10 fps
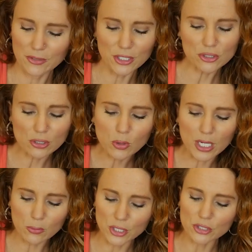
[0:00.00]
you get to a
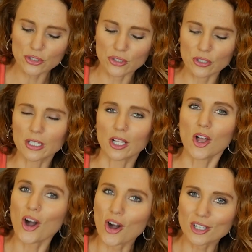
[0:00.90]
point where you're stirring a
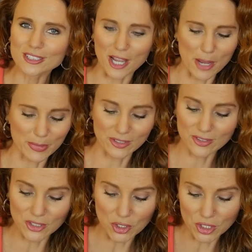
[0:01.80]
long time and it's
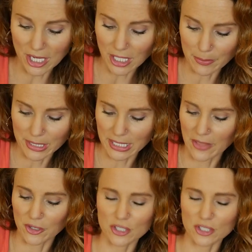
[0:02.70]
still not coming together,